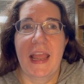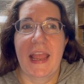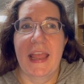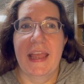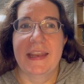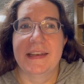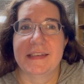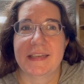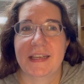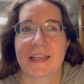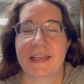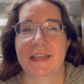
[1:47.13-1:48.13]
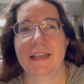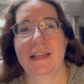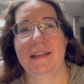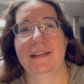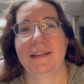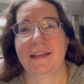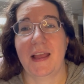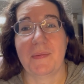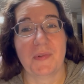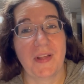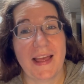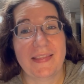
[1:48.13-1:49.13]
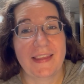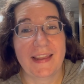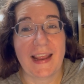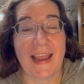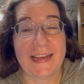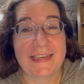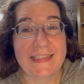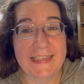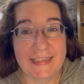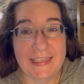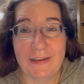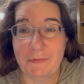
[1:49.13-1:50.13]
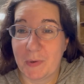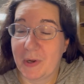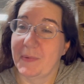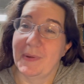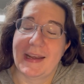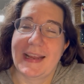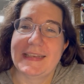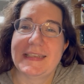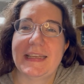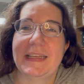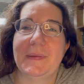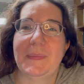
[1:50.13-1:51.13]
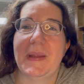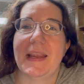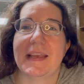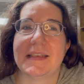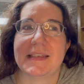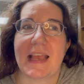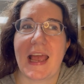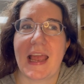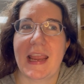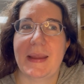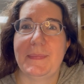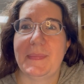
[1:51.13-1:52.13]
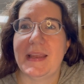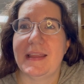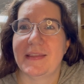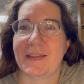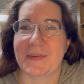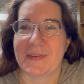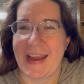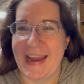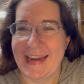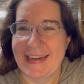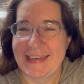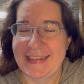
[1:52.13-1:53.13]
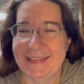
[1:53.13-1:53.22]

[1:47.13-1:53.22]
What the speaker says: And I'm glad that I did leave work when I did, because I beat the rain.